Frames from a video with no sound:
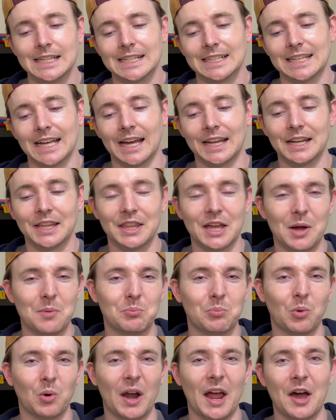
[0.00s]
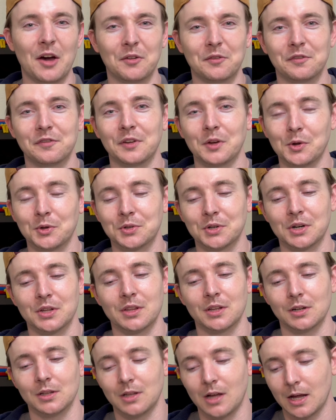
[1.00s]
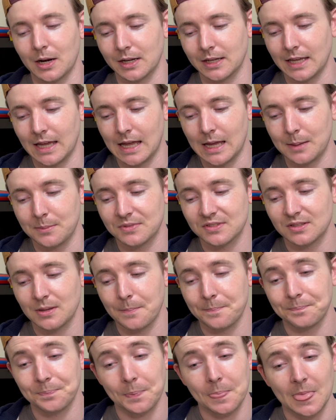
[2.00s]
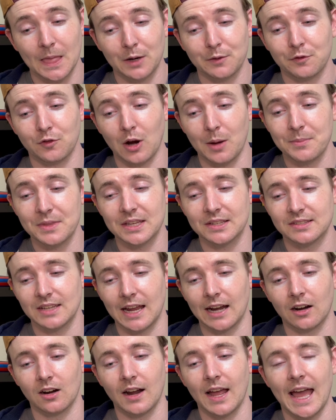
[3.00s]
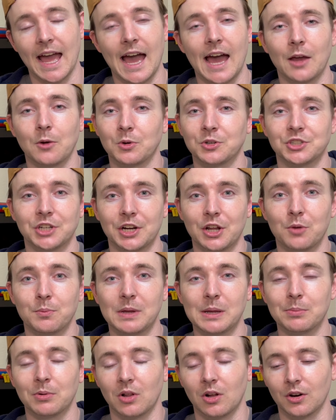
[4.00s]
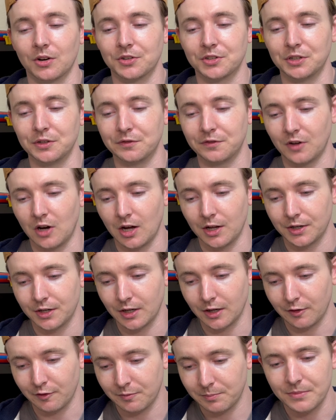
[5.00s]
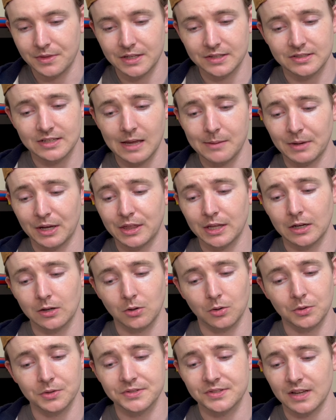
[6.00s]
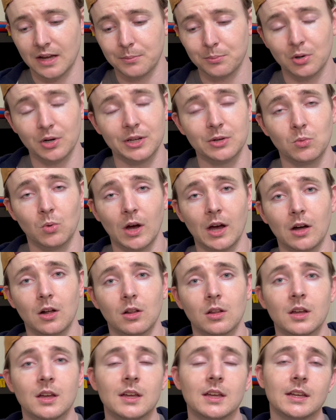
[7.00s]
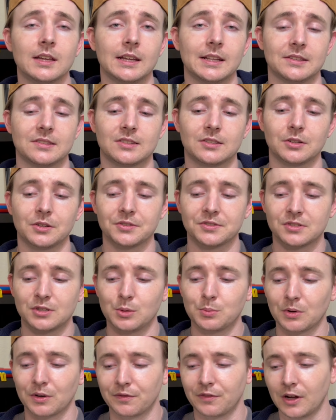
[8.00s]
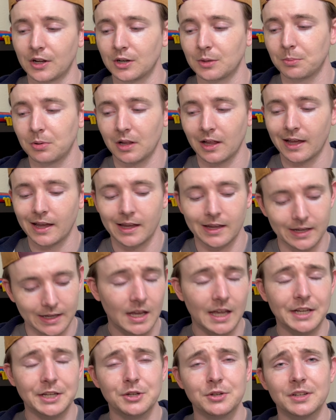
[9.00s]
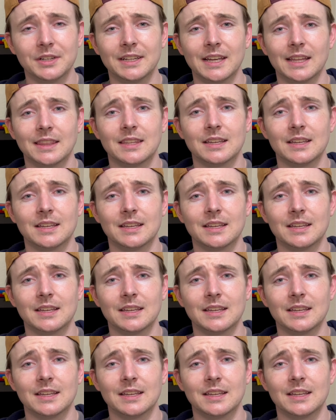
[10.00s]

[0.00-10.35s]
kind of that brown filter that a lot of games from this era had, which I know people aren't too fond of. This game, I think, holds up pretty well. It's still super fun to play, and you can get